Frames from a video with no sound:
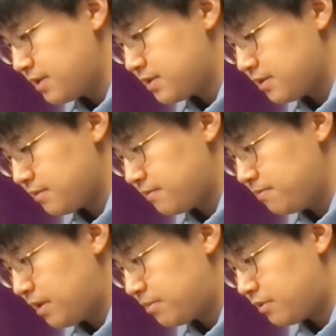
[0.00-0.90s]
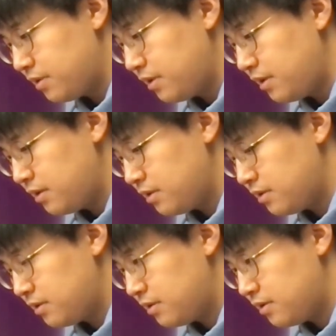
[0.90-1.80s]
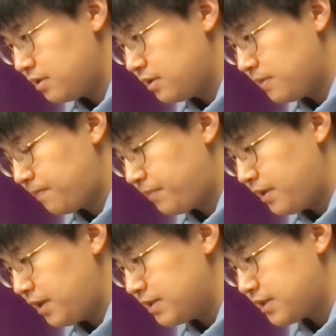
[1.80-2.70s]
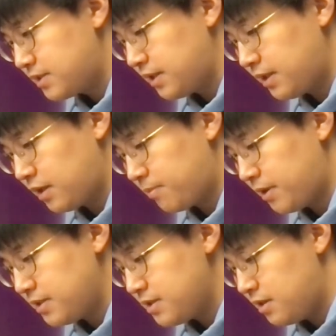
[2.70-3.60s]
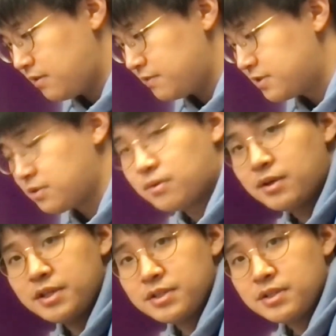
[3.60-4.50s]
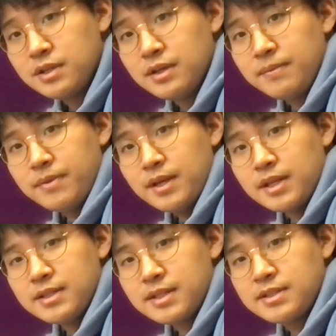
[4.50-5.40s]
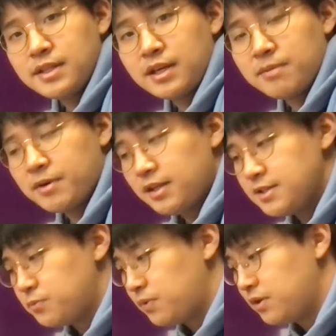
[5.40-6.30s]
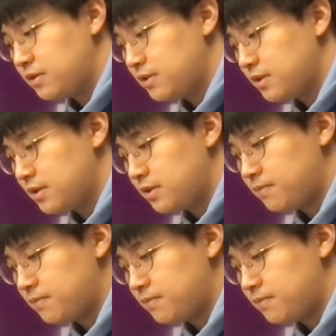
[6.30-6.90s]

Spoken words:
of memory and 16 gigabytes of storage. And 16 gigabyte is where the